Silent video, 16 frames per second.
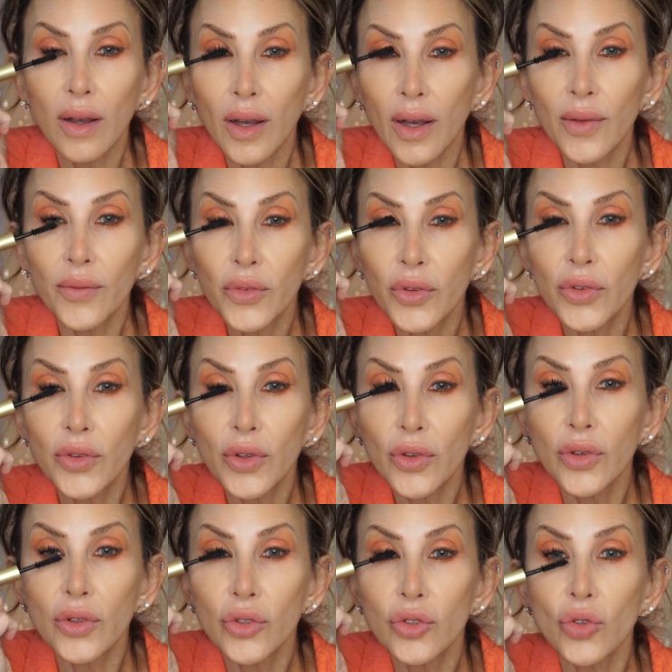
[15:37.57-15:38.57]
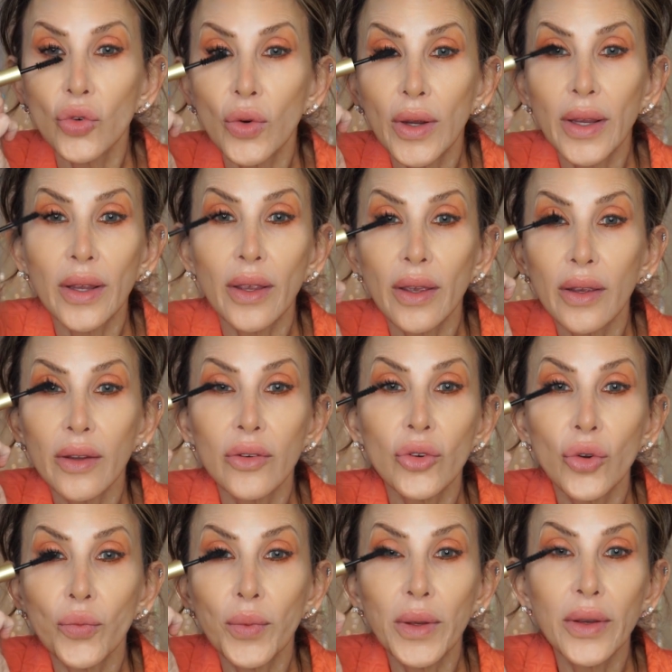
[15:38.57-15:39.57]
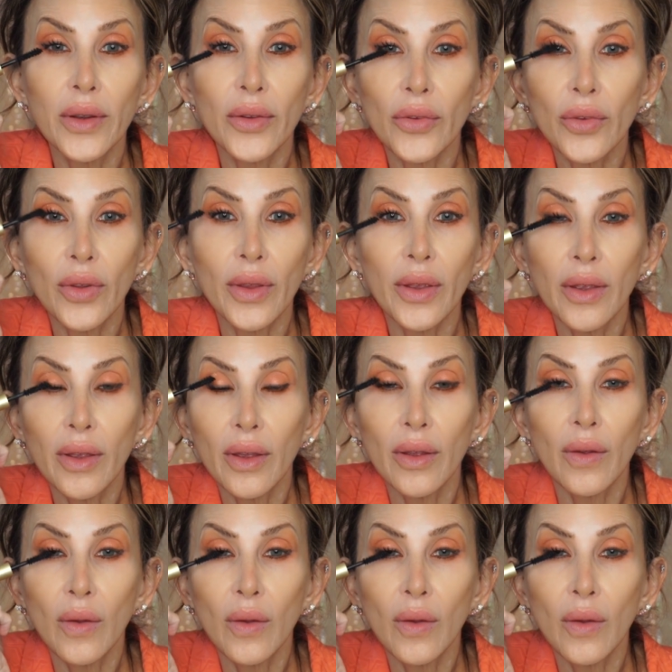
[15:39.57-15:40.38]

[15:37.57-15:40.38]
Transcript: I'm still enjoying it tremendously.